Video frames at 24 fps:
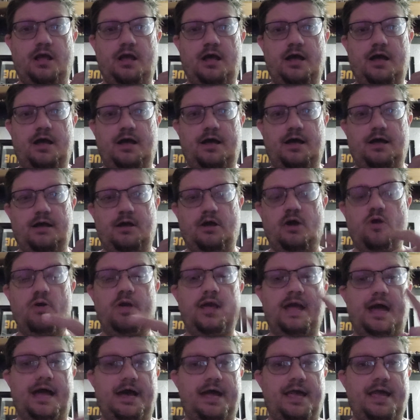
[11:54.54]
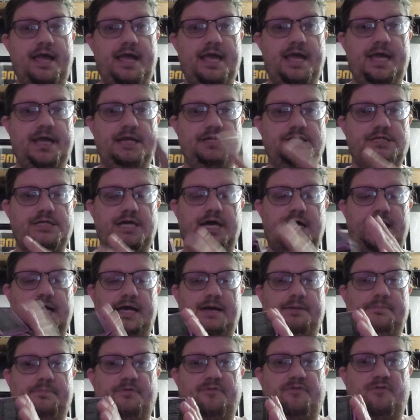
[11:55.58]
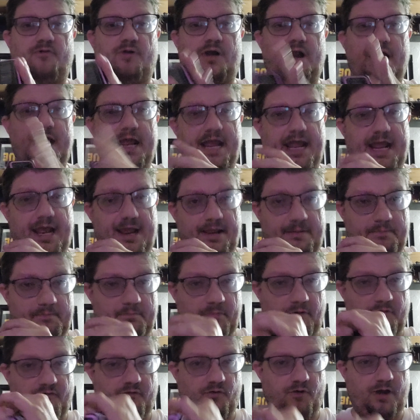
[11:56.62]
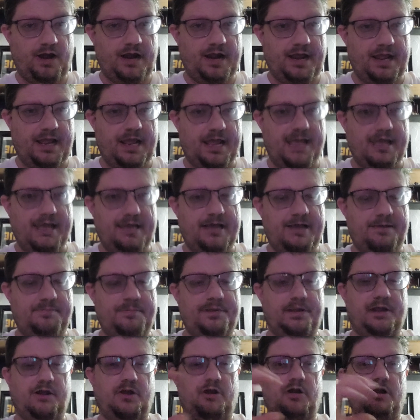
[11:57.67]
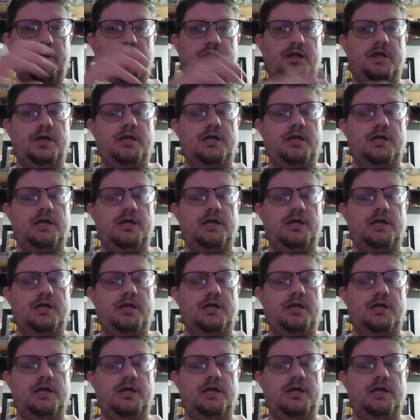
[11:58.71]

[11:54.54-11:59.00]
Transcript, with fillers: Uh, oh yeah, and uh, before I before I hang up here,